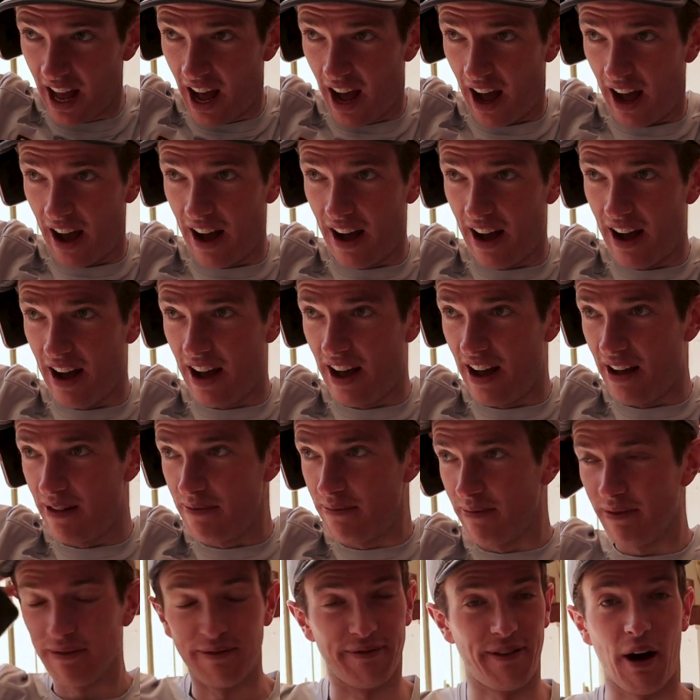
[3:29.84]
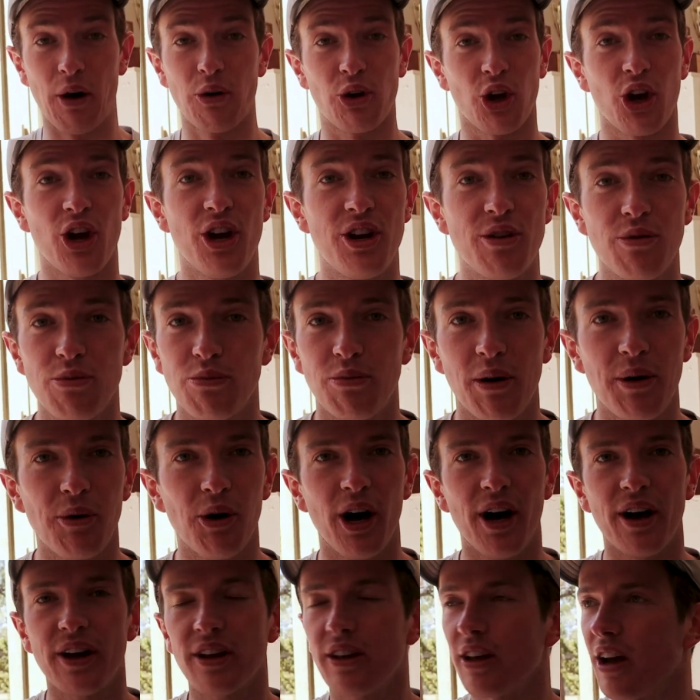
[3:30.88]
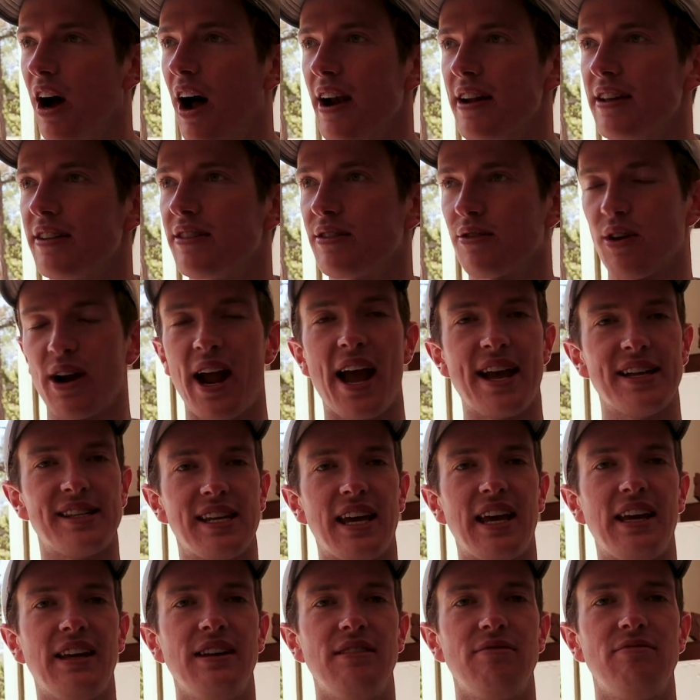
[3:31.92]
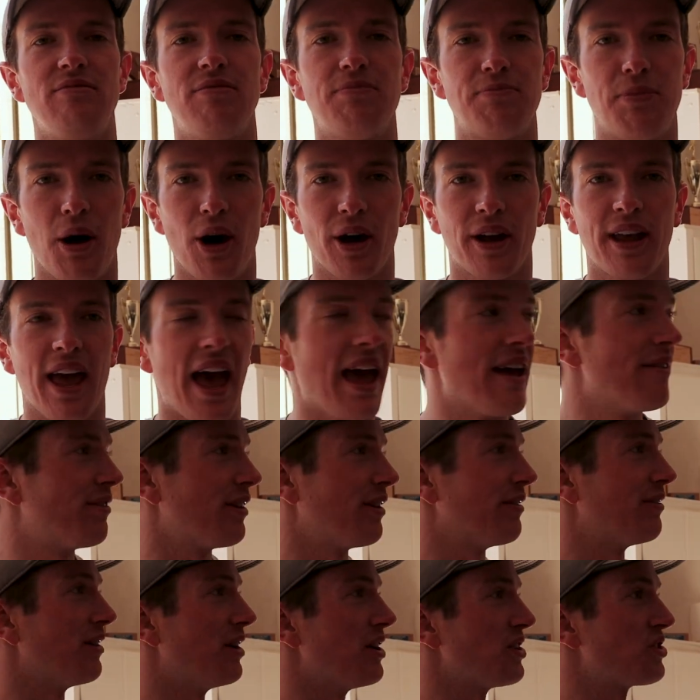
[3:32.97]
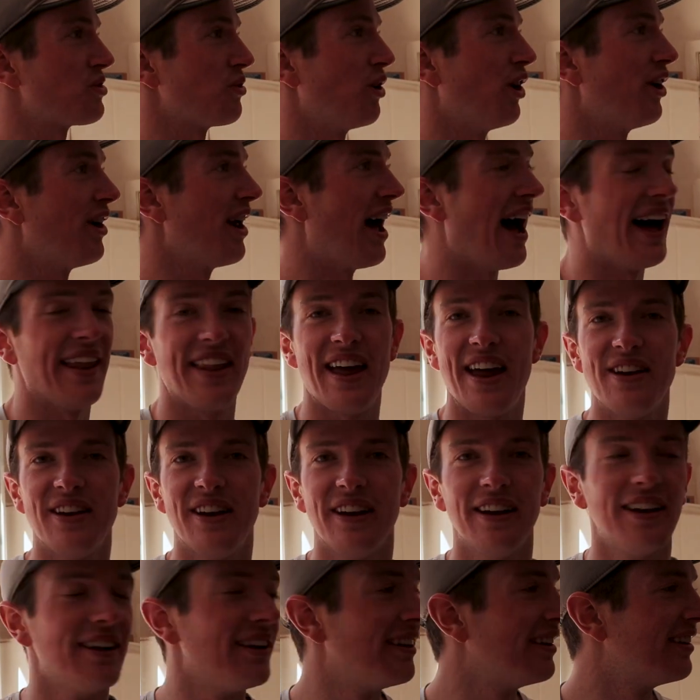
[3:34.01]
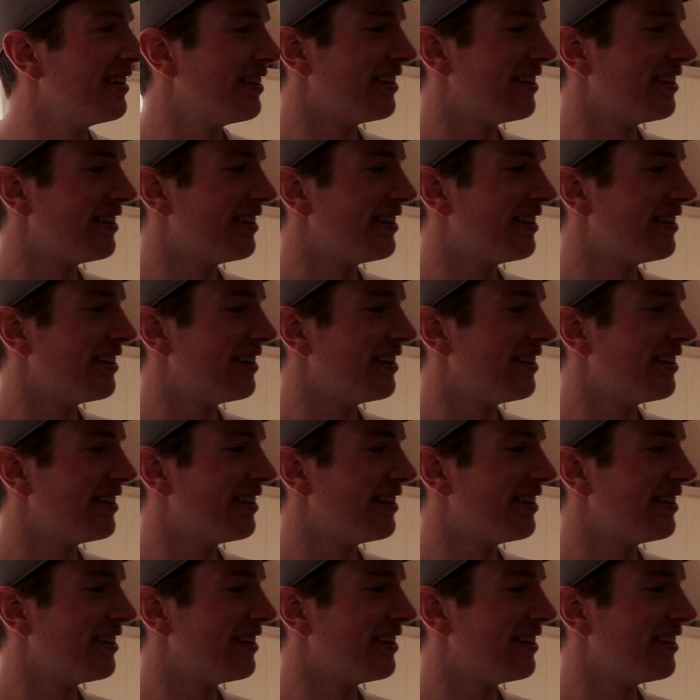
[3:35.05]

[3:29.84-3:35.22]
Uh, felt good. We were kind of 318 per Holy K for the first one. and I then, have to interrupt